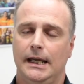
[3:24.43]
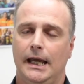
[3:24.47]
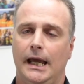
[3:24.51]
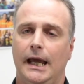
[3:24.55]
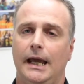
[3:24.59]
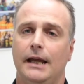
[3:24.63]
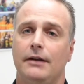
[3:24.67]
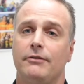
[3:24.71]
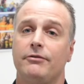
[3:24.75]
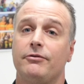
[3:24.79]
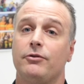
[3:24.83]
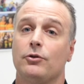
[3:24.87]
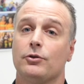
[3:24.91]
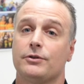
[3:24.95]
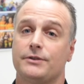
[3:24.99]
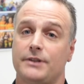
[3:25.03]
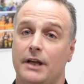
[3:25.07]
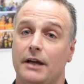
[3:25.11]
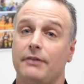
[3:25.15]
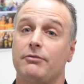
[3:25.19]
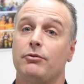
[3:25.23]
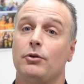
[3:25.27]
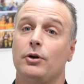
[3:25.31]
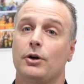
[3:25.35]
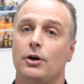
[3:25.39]
And for
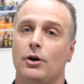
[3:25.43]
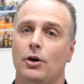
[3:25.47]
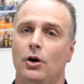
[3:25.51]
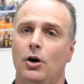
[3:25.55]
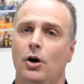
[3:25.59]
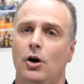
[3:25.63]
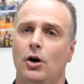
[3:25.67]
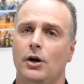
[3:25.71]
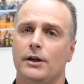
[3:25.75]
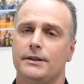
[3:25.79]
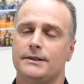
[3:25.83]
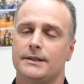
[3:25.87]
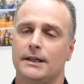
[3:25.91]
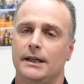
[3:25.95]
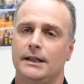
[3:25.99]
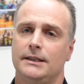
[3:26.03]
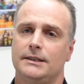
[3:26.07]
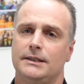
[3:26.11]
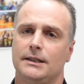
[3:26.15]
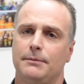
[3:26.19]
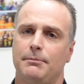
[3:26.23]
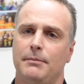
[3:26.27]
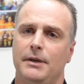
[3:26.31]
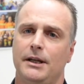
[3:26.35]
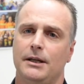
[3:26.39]
safe work at heights,
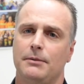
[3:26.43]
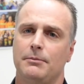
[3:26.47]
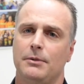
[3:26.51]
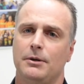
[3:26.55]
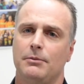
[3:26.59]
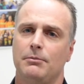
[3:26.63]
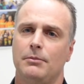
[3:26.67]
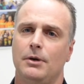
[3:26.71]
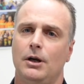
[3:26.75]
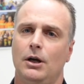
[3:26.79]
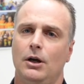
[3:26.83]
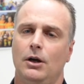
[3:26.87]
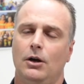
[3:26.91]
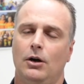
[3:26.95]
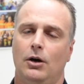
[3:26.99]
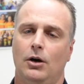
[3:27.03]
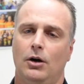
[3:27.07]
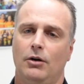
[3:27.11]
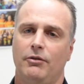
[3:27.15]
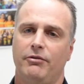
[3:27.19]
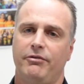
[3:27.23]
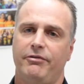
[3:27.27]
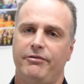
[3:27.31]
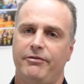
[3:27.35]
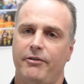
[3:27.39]
it's a minimum
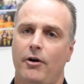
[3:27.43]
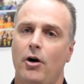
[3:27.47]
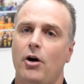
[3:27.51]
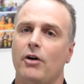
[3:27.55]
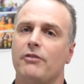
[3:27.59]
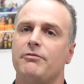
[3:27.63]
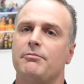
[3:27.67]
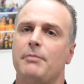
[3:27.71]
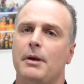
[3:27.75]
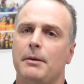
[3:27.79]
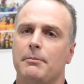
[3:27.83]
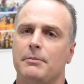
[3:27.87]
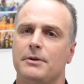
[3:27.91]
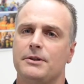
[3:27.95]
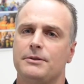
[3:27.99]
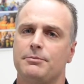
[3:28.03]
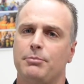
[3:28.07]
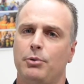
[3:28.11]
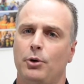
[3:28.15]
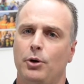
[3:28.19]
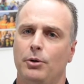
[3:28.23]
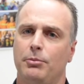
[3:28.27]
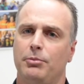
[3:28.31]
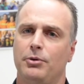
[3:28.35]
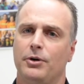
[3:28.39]
of five members
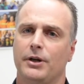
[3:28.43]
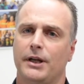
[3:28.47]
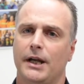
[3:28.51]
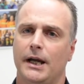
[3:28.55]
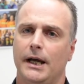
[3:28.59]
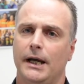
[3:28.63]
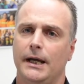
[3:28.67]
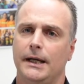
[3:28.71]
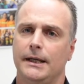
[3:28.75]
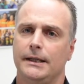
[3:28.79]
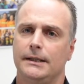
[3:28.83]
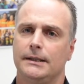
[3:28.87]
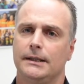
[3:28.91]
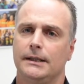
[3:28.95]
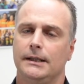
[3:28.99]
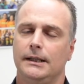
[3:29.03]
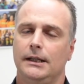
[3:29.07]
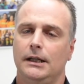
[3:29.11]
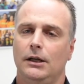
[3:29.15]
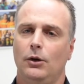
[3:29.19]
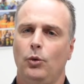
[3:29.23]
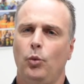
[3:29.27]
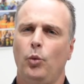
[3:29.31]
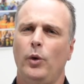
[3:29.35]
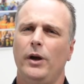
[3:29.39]
per brigade.
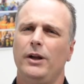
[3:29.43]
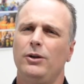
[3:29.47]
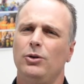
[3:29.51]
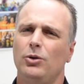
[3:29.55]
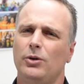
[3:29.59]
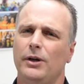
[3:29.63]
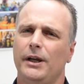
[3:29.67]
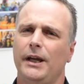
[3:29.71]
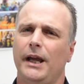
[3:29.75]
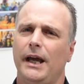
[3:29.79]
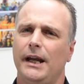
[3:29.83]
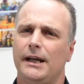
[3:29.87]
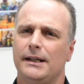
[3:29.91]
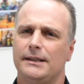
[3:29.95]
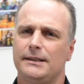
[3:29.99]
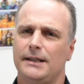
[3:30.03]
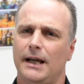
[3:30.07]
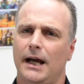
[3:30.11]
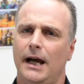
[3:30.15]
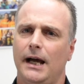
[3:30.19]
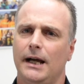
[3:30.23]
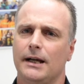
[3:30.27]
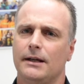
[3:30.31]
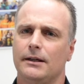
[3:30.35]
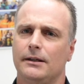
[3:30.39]
We're looking at a
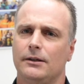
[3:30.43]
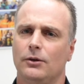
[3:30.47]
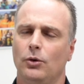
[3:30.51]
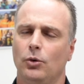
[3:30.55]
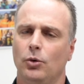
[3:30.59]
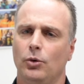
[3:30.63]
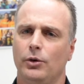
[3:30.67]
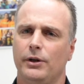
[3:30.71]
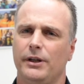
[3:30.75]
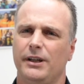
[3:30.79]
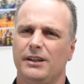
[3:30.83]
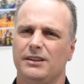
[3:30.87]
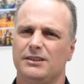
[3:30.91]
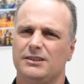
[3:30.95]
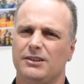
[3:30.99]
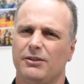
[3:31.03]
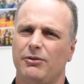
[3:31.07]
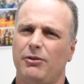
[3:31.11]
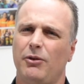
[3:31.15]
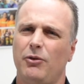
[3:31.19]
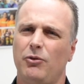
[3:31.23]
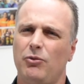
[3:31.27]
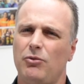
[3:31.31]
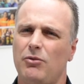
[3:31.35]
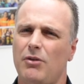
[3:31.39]
target audience
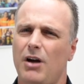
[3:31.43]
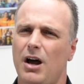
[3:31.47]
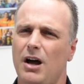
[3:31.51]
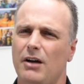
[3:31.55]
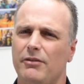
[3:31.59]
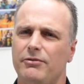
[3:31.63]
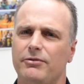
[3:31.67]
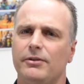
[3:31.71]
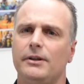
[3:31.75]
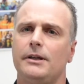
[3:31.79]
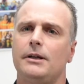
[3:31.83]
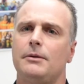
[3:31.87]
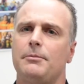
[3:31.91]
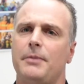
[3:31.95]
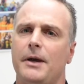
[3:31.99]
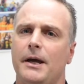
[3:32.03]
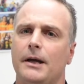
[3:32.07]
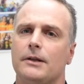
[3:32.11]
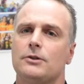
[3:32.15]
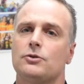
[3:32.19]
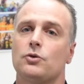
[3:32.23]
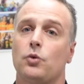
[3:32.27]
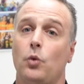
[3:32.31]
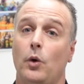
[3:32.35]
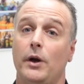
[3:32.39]
of roughly
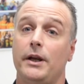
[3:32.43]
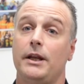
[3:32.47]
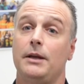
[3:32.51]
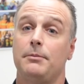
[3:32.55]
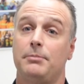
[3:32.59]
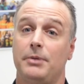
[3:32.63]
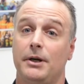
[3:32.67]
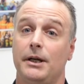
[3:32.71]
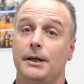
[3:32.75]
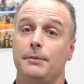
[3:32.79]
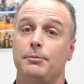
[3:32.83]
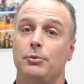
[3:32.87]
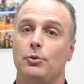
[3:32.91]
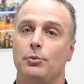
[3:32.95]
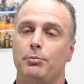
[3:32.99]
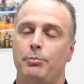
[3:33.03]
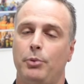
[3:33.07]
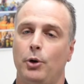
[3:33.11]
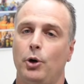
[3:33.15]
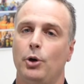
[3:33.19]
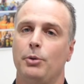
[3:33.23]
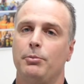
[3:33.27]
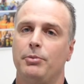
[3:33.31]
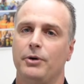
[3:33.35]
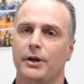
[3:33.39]
about 20 people
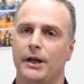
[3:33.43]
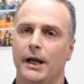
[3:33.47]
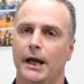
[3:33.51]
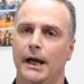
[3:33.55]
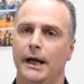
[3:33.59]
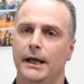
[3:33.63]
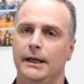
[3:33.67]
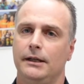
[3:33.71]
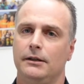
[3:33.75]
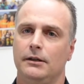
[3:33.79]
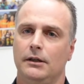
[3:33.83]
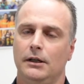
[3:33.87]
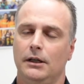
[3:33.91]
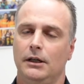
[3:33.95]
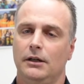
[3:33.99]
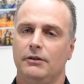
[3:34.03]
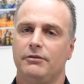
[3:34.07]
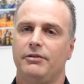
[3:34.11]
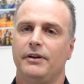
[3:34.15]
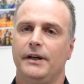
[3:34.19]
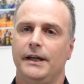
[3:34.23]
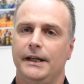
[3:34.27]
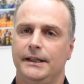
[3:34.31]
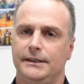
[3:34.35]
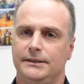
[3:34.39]
per brigade
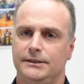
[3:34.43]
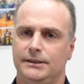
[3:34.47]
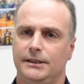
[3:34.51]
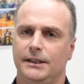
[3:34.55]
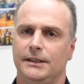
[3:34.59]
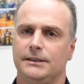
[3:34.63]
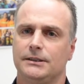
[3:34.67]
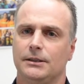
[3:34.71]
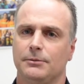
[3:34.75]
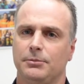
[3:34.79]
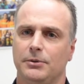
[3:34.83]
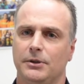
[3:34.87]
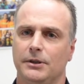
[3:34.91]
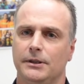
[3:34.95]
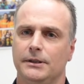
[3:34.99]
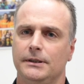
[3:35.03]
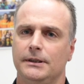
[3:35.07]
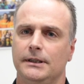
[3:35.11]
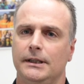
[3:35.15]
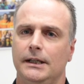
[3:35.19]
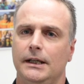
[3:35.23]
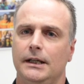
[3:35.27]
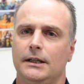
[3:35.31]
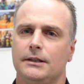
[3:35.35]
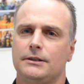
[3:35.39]
for each
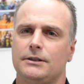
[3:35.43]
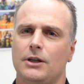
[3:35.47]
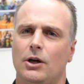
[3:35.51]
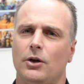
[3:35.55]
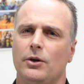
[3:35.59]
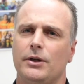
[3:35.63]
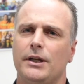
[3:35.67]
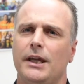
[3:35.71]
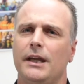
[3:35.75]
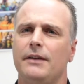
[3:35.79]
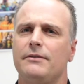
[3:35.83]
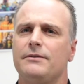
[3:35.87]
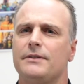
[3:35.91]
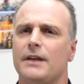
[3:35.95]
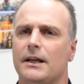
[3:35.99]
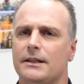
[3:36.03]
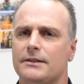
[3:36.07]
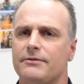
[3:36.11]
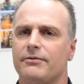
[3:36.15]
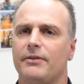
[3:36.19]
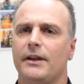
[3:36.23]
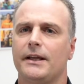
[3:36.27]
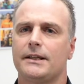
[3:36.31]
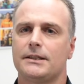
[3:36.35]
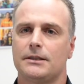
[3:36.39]
discipline. So it gives
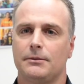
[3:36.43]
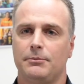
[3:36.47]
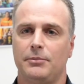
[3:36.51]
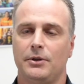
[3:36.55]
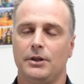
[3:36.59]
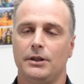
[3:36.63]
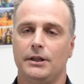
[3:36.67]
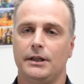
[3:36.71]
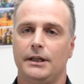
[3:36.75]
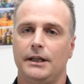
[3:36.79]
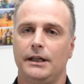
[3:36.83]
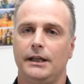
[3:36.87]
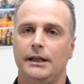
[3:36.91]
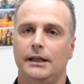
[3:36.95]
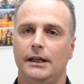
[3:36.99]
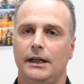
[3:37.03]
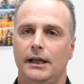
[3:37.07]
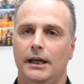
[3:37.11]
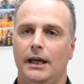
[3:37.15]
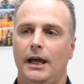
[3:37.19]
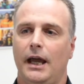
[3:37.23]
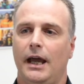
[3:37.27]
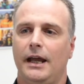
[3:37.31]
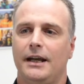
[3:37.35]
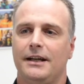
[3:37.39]
us flexibility
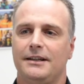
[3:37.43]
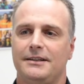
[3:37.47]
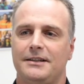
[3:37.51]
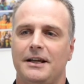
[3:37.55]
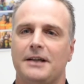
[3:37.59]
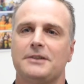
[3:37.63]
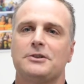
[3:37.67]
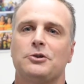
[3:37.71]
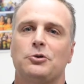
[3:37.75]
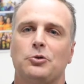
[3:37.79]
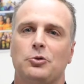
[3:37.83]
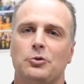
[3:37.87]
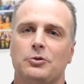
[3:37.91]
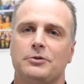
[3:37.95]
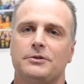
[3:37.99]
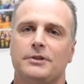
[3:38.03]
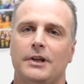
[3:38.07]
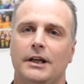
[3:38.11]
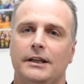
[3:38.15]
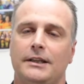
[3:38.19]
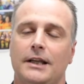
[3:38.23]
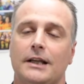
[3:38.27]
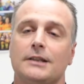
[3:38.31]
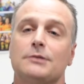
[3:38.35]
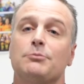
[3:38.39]
and it doesn't, also,
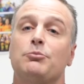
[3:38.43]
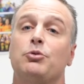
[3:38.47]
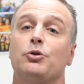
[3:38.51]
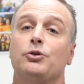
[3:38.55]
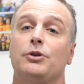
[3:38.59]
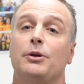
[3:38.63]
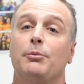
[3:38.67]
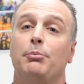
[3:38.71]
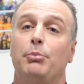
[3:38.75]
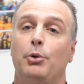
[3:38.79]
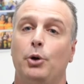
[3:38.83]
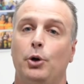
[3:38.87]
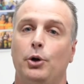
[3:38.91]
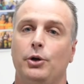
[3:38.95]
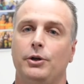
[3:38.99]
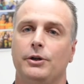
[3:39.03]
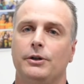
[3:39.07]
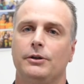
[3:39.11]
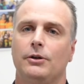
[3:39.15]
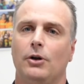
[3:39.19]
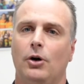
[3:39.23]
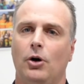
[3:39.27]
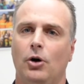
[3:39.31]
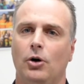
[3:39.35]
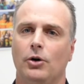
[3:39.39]
it doesn't put the
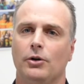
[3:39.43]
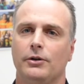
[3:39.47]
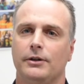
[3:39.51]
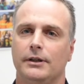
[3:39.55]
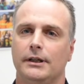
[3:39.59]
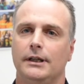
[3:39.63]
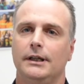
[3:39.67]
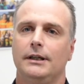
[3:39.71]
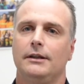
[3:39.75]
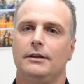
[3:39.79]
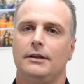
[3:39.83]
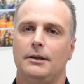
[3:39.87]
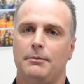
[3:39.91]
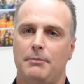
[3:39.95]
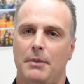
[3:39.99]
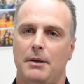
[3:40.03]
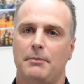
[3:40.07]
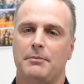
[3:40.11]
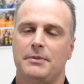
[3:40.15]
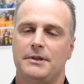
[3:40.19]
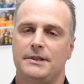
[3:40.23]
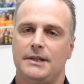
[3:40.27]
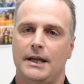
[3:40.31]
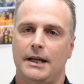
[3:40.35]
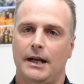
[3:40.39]
burden on the
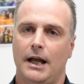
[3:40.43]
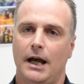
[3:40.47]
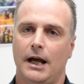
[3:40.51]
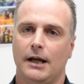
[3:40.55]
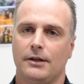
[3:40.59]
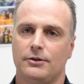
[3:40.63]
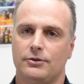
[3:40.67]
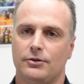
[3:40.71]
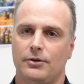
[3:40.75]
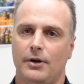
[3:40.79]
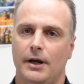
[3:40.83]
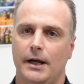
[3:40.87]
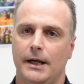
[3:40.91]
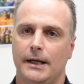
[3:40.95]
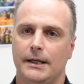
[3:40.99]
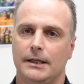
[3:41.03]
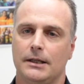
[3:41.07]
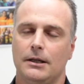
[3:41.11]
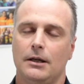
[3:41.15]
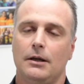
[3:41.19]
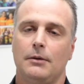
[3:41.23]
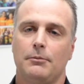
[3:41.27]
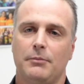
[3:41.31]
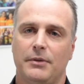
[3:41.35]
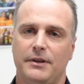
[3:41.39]
members that are trained.
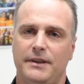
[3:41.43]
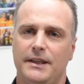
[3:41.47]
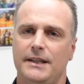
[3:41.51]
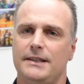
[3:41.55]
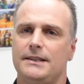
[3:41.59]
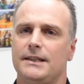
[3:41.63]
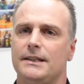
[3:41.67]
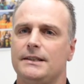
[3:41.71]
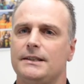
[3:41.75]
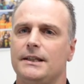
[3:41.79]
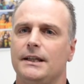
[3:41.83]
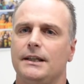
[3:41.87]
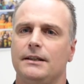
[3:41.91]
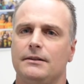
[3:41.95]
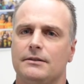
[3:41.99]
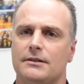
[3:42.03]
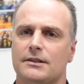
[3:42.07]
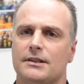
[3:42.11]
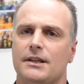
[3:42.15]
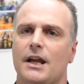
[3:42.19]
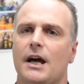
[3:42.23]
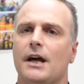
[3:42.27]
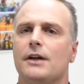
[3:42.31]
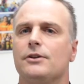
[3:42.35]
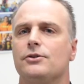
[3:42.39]
But this is in
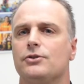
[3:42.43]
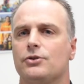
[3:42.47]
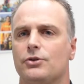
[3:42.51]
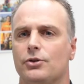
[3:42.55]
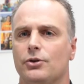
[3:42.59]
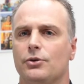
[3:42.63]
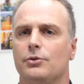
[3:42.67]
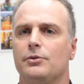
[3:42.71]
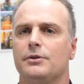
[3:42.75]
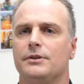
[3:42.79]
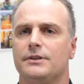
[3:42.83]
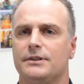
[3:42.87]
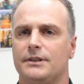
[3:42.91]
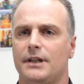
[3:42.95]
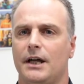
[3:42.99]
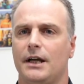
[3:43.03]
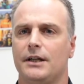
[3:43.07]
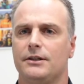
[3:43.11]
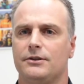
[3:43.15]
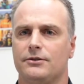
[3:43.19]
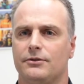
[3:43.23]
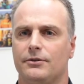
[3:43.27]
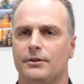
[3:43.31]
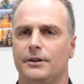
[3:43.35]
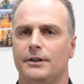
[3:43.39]
stage two and
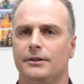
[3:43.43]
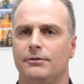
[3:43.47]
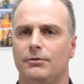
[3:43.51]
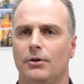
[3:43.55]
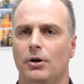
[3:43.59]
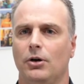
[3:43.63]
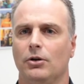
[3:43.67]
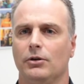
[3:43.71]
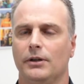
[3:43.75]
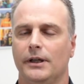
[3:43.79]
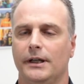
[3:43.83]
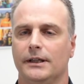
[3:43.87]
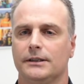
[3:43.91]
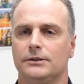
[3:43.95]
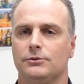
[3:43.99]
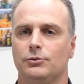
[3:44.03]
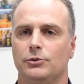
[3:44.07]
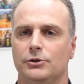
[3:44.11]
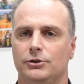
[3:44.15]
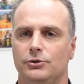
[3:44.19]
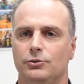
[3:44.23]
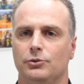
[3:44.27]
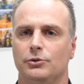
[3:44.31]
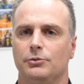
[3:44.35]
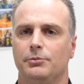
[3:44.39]
stage three rollouts,
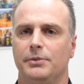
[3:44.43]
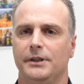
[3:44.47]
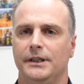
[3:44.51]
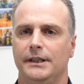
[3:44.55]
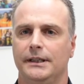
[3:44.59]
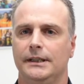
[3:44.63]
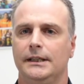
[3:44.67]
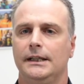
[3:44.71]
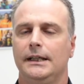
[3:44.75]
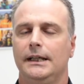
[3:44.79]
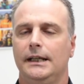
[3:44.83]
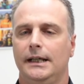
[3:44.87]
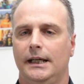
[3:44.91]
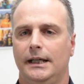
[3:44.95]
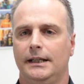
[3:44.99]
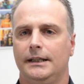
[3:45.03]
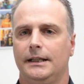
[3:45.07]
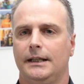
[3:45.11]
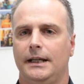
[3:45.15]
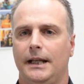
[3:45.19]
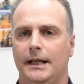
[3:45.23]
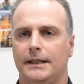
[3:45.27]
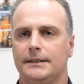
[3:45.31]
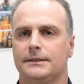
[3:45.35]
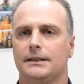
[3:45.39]
which will be in
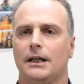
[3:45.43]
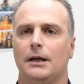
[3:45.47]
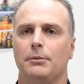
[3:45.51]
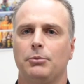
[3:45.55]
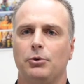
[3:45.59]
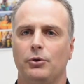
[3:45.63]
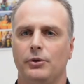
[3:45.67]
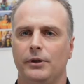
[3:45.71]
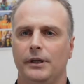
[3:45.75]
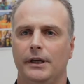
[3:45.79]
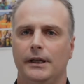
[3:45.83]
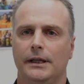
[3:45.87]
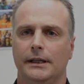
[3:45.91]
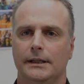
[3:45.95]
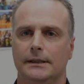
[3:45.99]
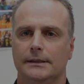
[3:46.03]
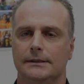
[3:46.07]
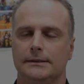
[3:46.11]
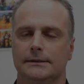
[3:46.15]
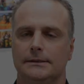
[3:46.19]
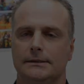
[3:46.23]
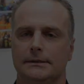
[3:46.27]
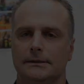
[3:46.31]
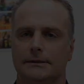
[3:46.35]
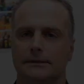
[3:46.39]
the next couple of
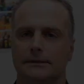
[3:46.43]
years.